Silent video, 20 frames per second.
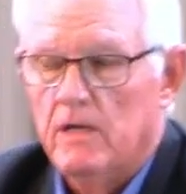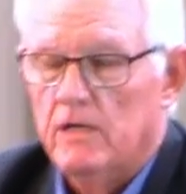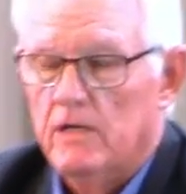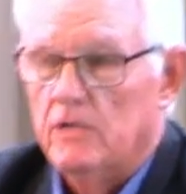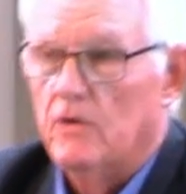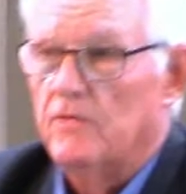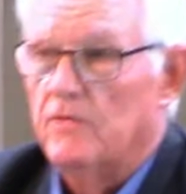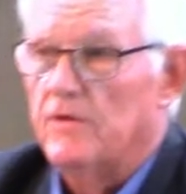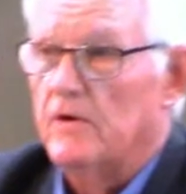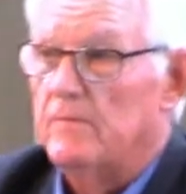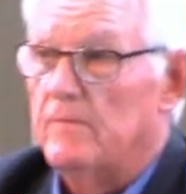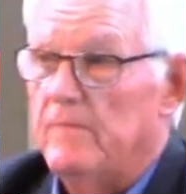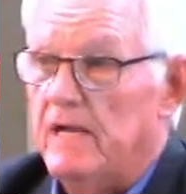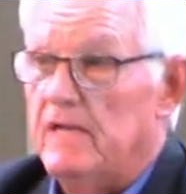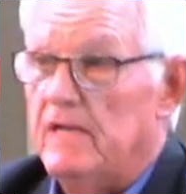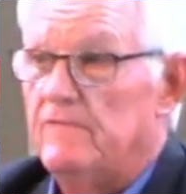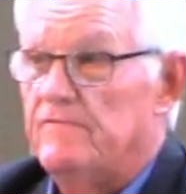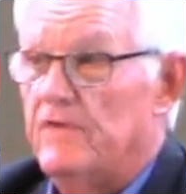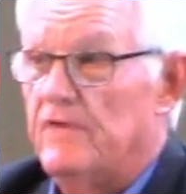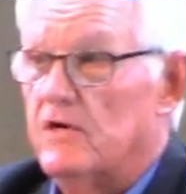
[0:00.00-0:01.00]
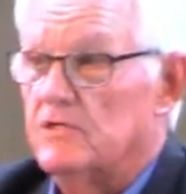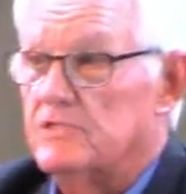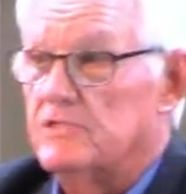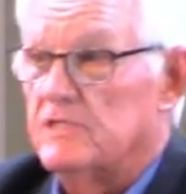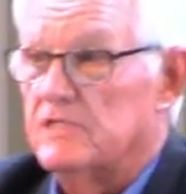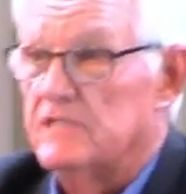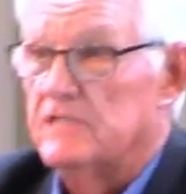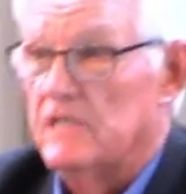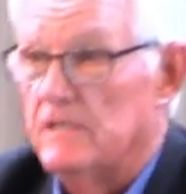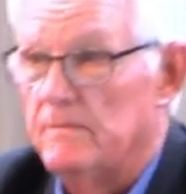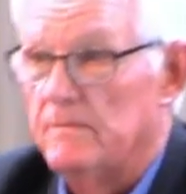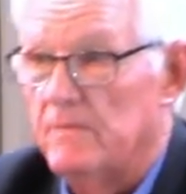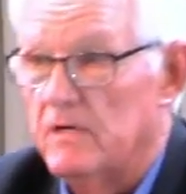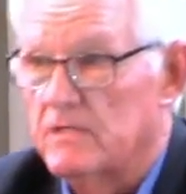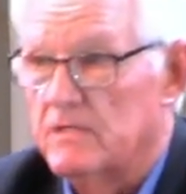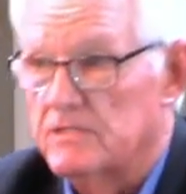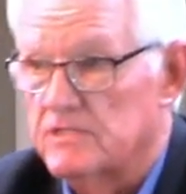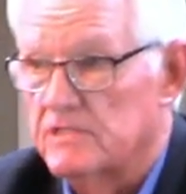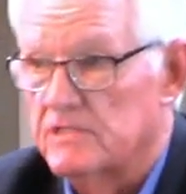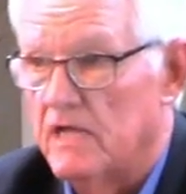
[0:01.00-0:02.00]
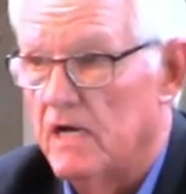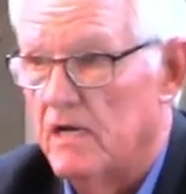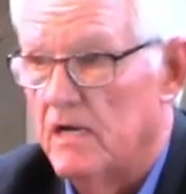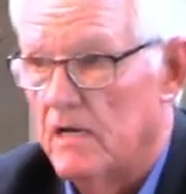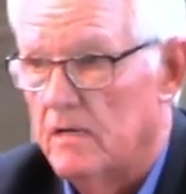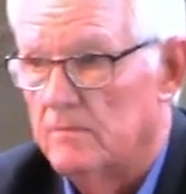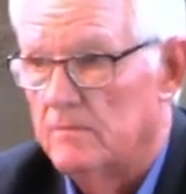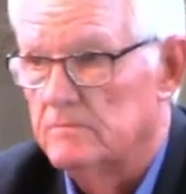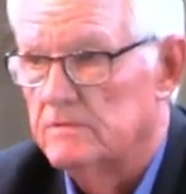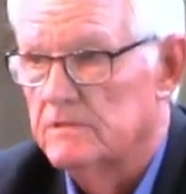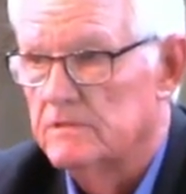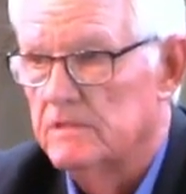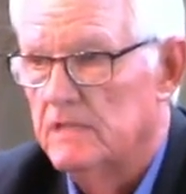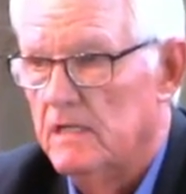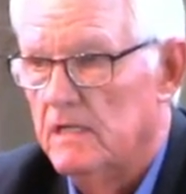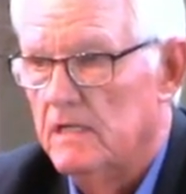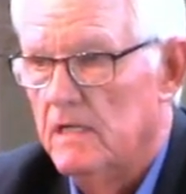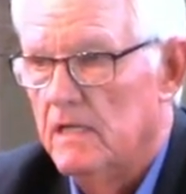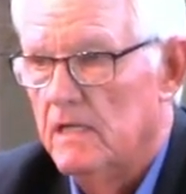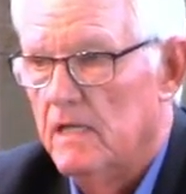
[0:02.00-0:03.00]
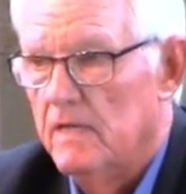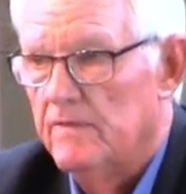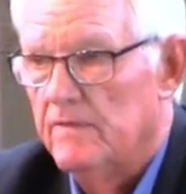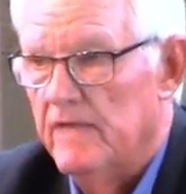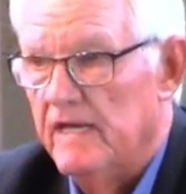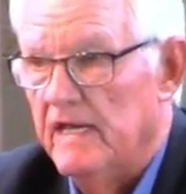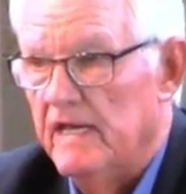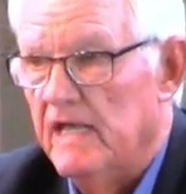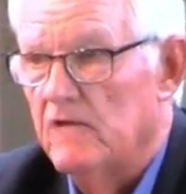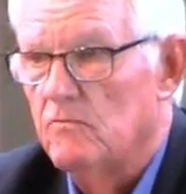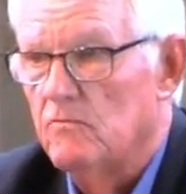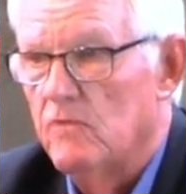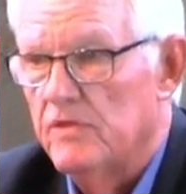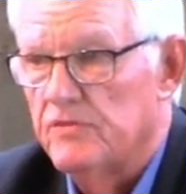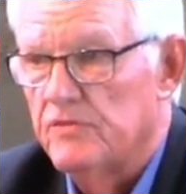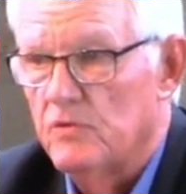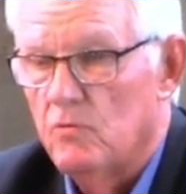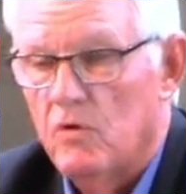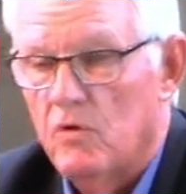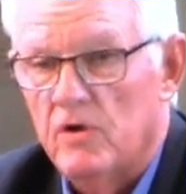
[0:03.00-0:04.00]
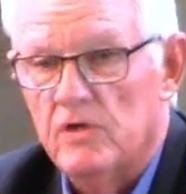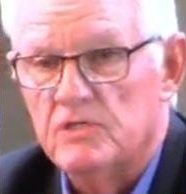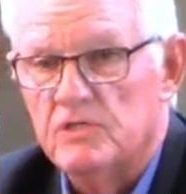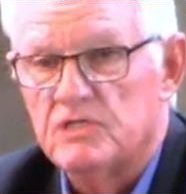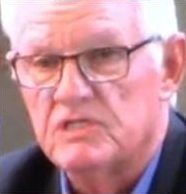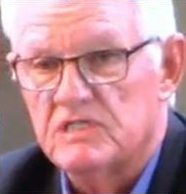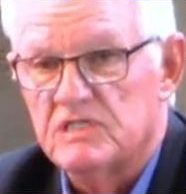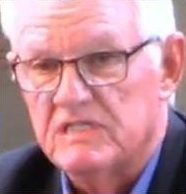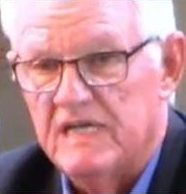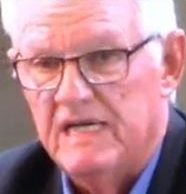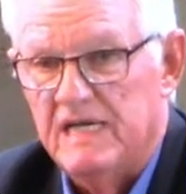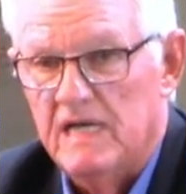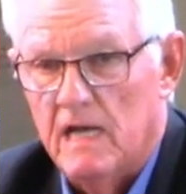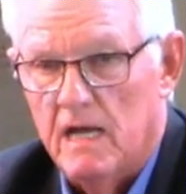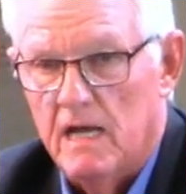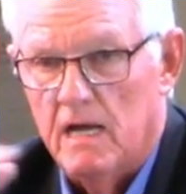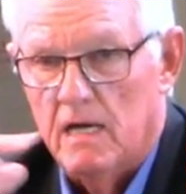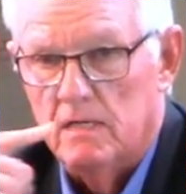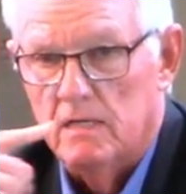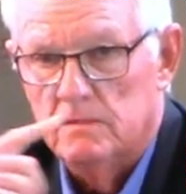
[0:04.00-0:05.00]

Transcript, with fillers: No, there are many verses in the book of Psalms that end with the word Selah.